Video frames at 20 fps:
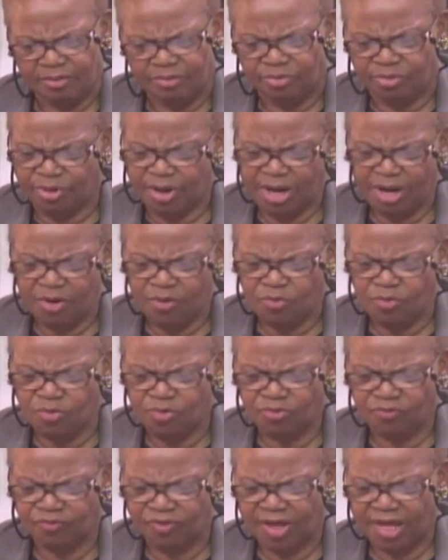Br'er
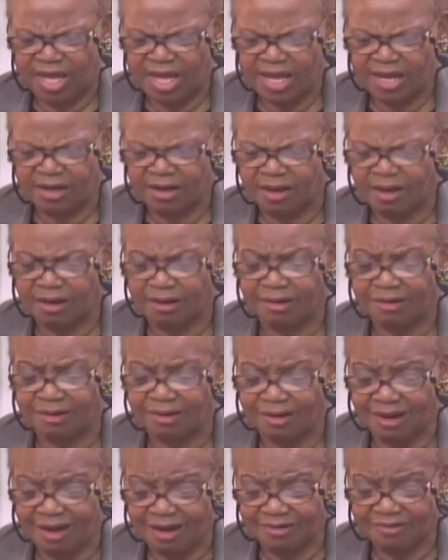Wolf had a
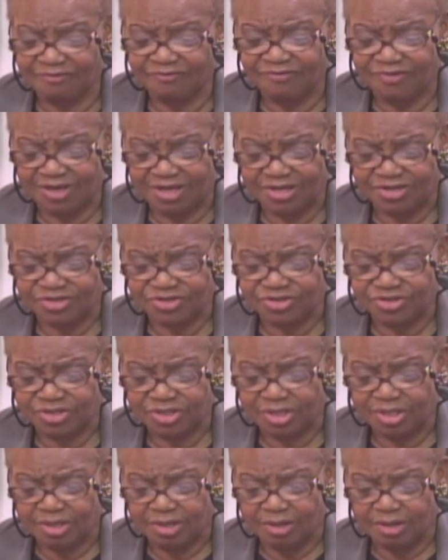lot of fish,